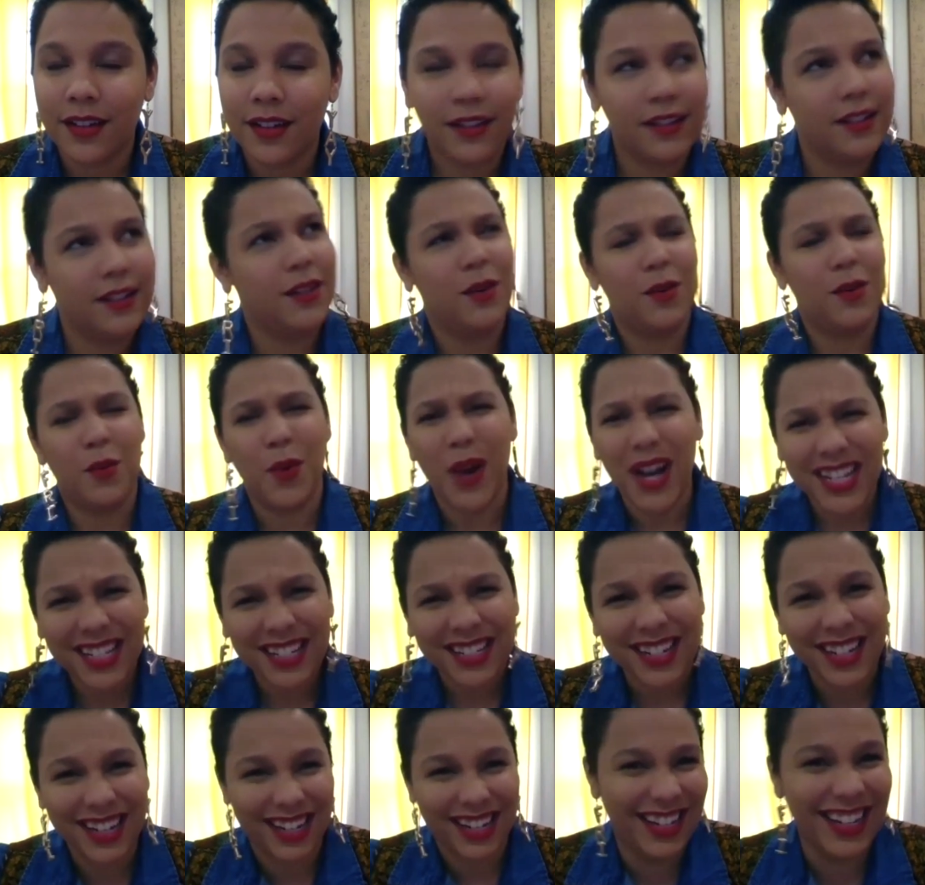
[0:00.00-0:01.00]
what?
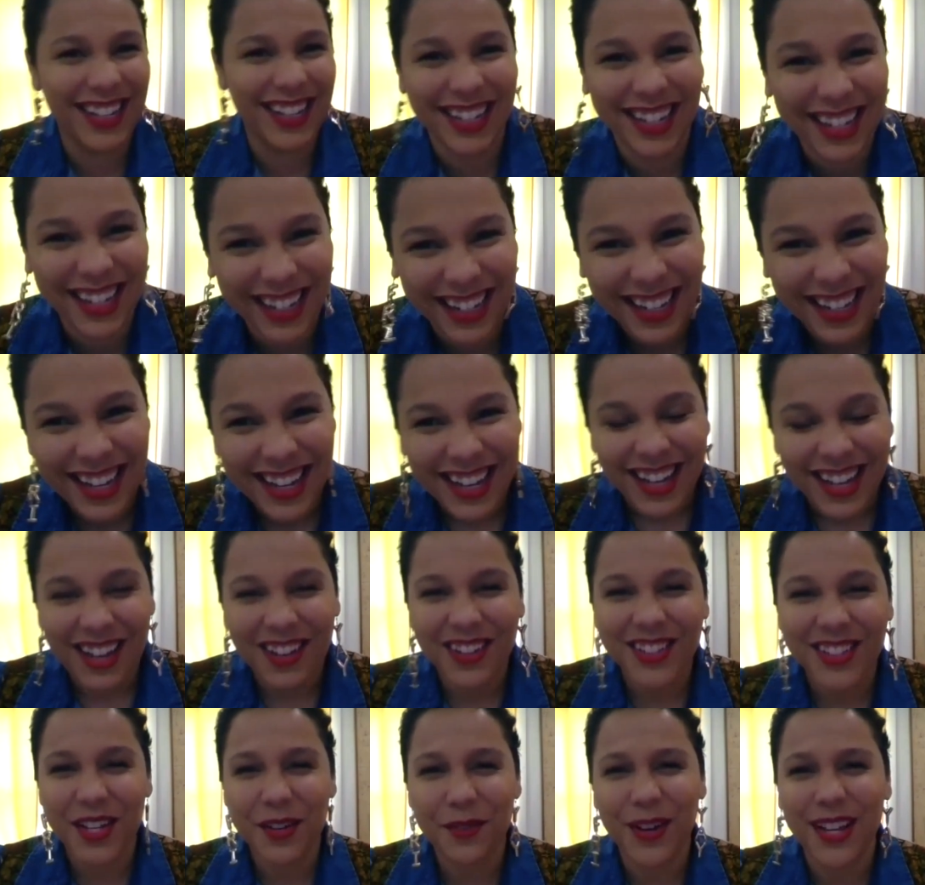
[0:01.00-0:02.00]
I was
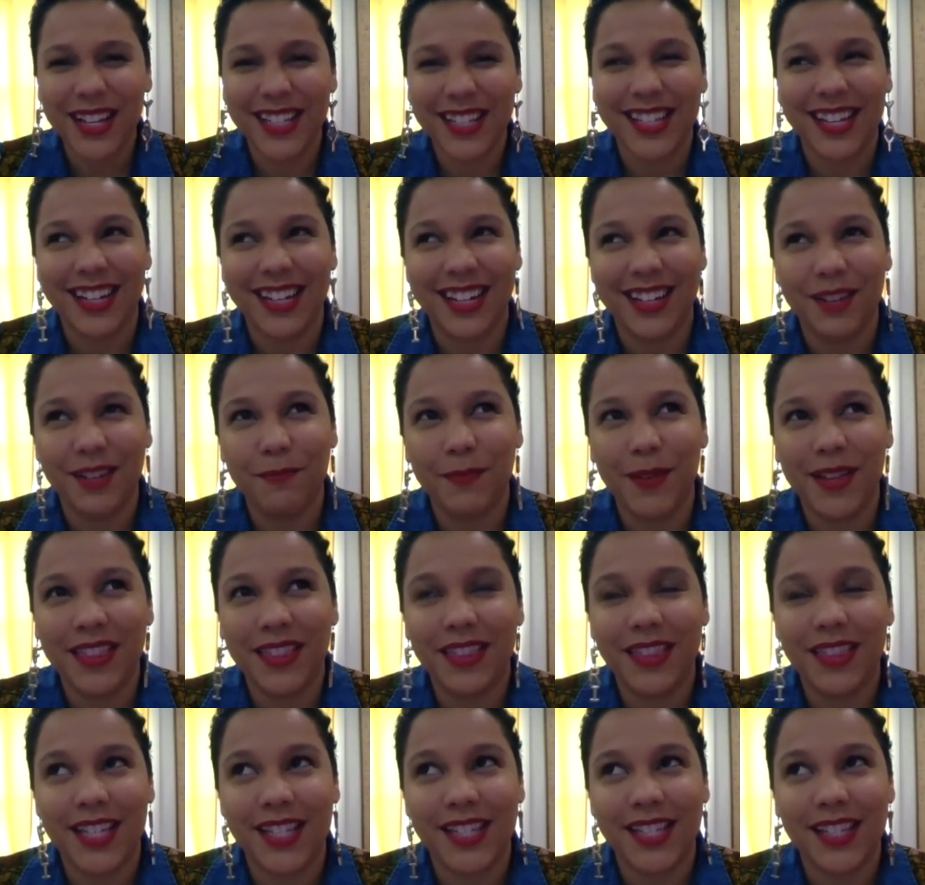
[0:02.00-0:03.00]
like, wait a second, but
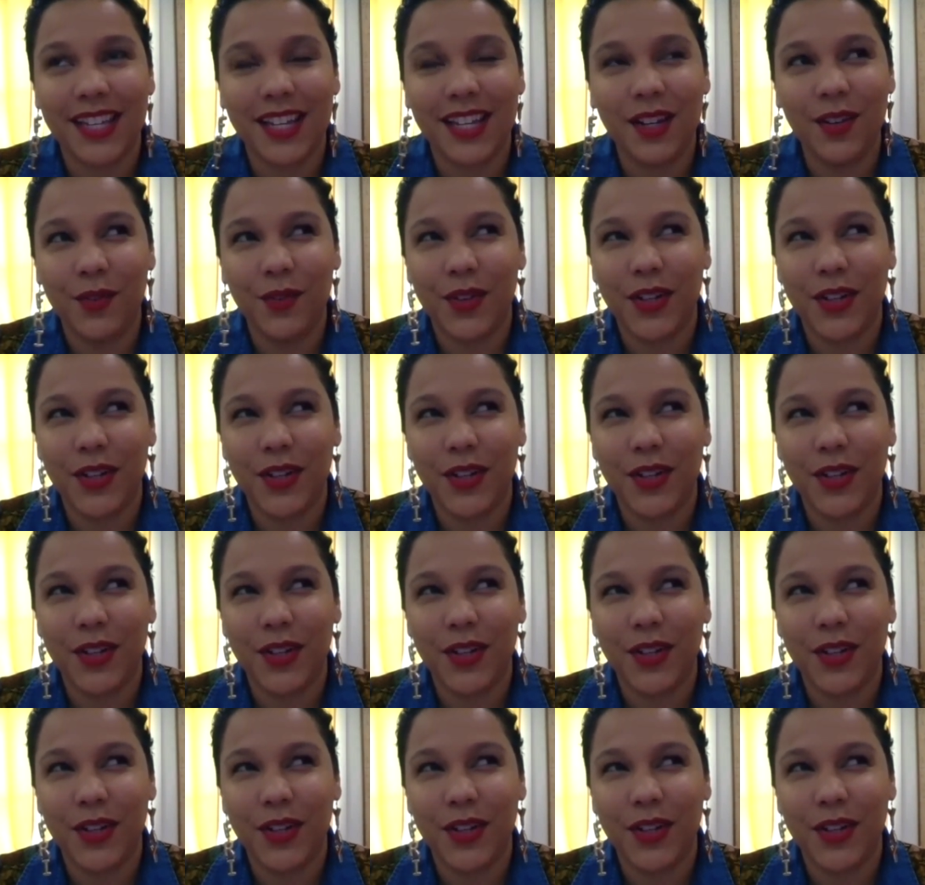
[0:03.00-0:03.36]
this invoice